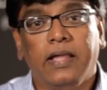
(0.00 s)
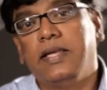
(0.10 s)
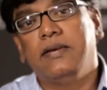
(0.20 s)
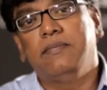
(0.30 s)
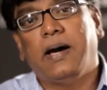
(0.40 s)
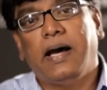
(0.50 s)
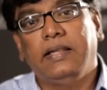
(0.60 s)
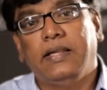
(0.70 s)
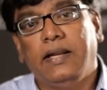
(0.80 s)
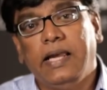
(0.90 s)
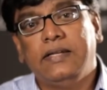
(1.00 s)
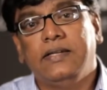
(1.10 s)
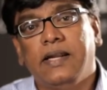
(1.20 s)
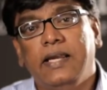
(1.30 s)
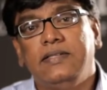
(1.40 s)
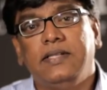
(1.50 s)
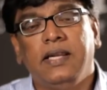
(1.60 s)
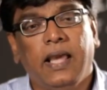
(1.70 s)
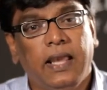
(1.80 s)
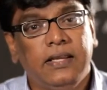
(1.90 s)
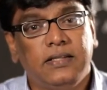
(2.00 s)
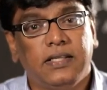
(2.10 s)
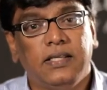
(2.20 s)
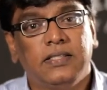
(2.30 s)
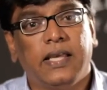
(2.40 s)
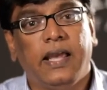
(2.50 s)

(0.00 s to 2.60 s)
And then by the late 1980s